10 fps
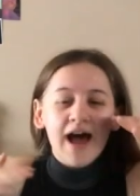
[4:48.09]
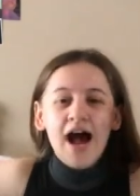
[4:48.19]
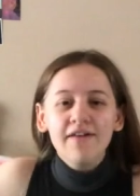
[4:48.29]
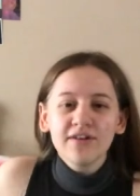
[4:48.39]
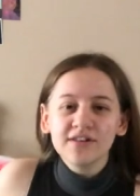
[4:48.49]

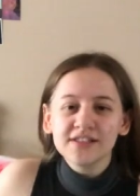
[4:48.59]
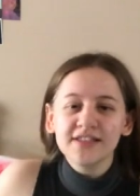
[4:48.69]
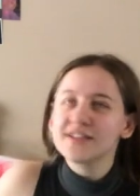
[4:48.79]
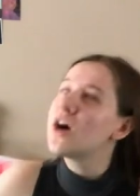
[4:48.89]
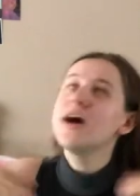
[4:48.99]
How have I not
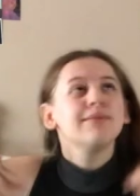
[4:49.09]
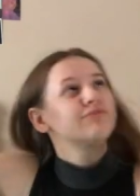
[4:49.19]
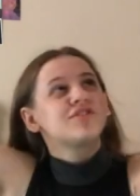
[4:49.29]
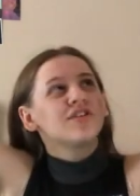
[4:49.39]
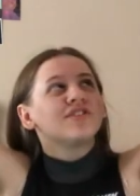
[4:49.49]
seen this? I
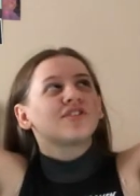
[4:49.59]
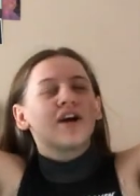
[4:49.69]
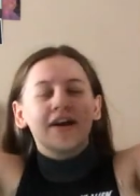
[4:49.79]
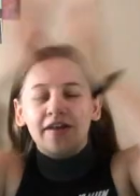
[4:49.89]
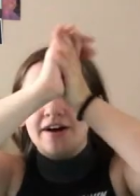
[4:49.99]
am so
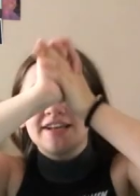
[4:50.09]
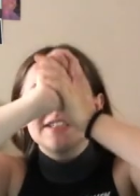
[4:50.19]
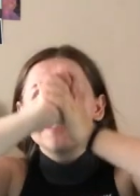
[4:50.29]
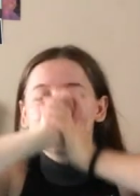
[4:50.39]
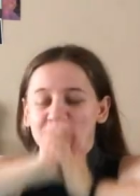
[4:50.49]
sorry that I
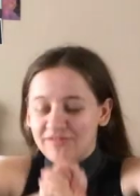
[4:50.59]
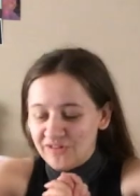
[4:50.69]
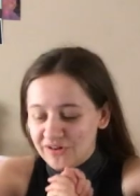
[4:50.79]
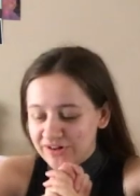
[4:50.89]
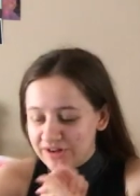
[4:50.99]
didn't see this
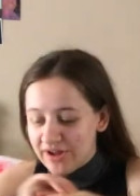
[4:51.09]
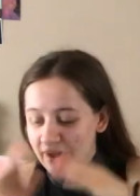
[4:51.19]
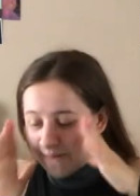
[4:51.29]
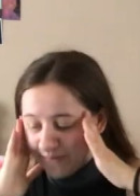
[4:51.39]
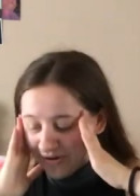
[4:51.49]
before,
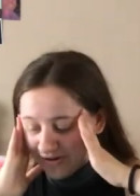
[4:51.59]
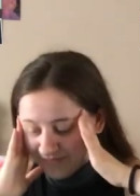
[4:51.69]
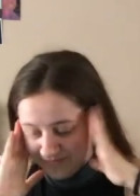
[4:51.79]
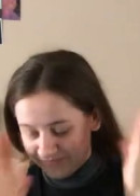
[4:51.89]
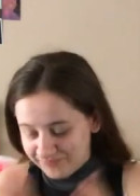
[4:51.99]
but
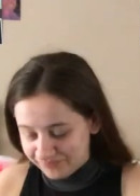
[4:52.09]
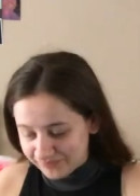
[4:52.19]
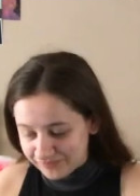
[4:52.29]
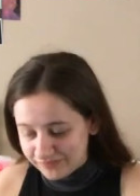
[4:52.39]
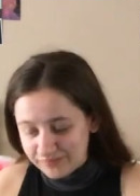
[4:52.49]

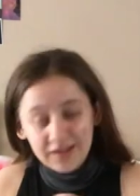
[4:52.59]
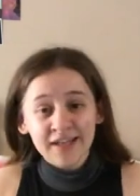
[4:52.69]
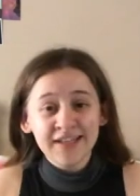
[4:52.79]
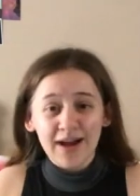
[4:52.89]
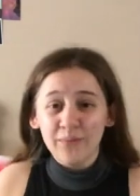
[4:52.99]

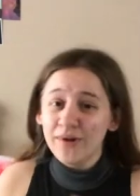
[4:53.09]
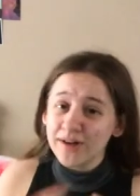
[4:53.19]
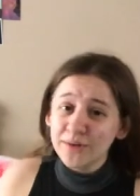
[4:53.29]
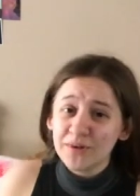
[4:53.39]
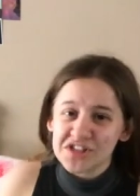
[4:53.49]
yeah, we're
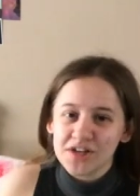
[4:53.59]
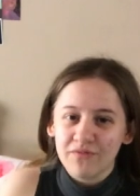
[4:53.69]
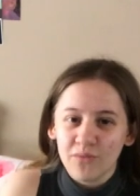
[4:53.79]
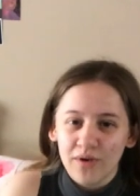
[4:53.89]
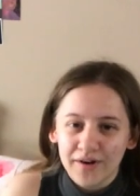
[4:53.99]
gonna watch
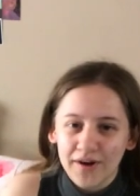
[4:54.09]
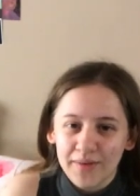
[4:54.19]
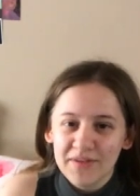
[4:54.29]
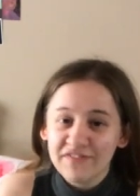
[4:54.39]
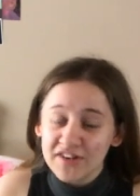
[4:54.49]
another one.
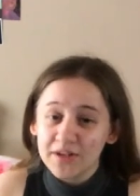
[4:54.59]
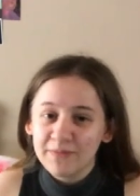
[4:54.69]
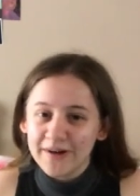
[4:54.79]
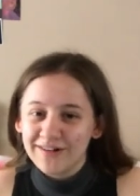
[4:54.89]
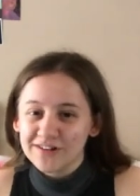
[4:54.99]
This video is
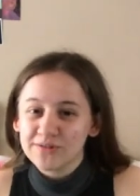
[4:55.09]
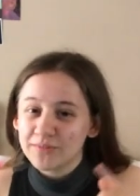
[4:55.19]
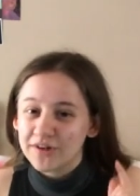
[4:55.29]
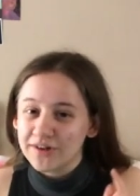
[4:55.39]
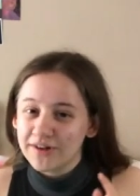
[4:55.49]
pretty long, so I'm
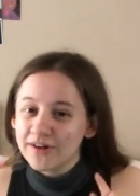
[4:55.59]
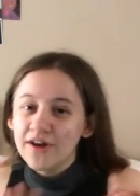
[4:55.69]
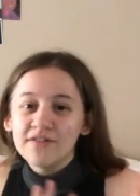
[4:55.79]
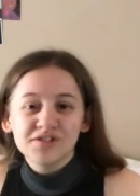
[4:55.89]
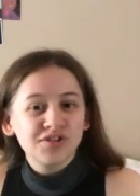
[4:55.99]
gonna
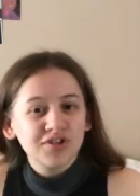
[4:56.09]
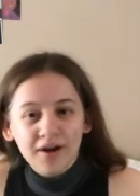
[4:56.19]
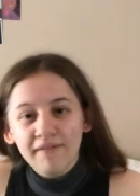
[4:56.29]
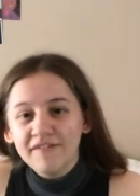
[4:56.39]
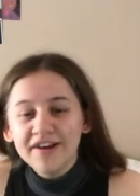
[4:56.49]
do
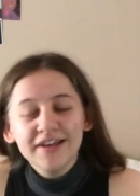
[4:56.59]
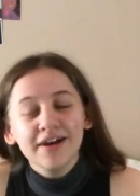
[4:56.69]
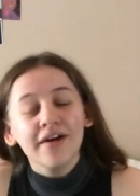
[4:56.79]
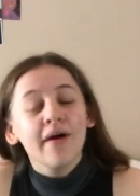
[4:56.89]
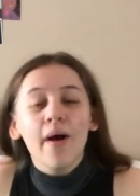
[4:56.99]
another
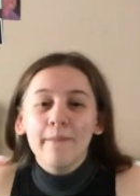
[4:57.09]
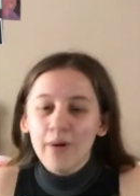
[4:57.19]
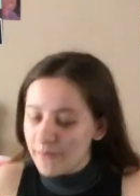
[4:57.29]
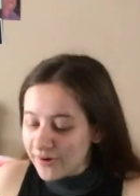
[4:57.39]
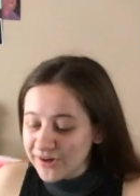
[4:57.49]
video,
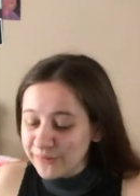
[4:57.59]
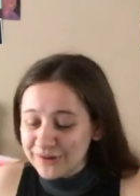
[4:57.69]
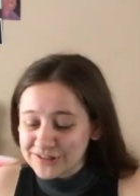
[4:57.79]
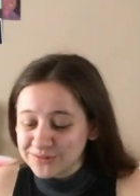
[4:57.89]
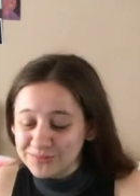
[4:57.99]
but we're gonna
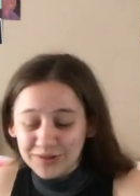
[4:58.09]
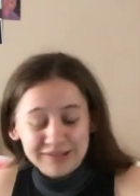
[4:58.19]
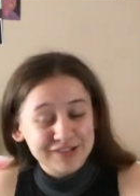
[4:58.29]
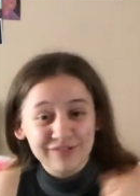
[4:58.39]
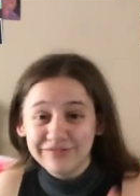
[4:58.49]
watch some more
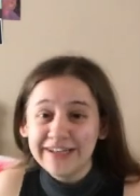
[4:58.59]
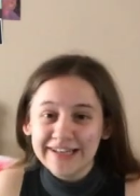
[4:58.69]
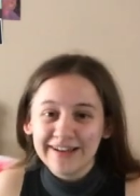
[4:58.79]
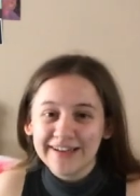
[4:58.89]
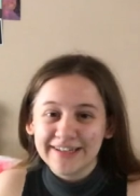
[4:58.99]
because I
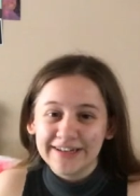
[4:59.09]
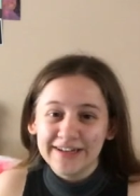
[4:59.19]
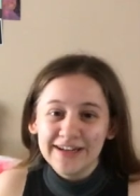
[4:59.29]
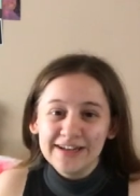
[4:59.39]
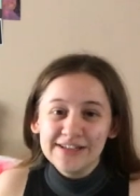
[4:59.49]
really like it.